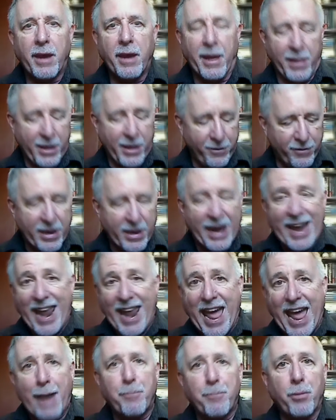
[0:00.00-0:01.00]
and they've
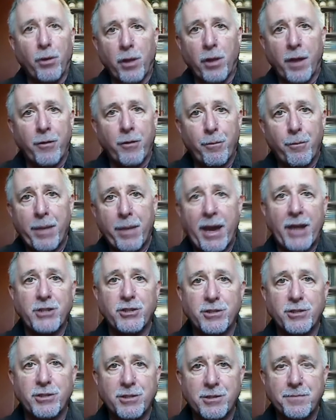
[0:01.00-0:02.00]
got Apple on their
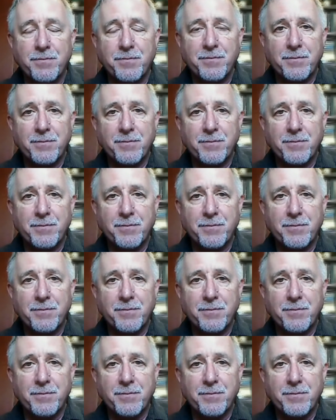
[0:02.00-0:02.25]
badges.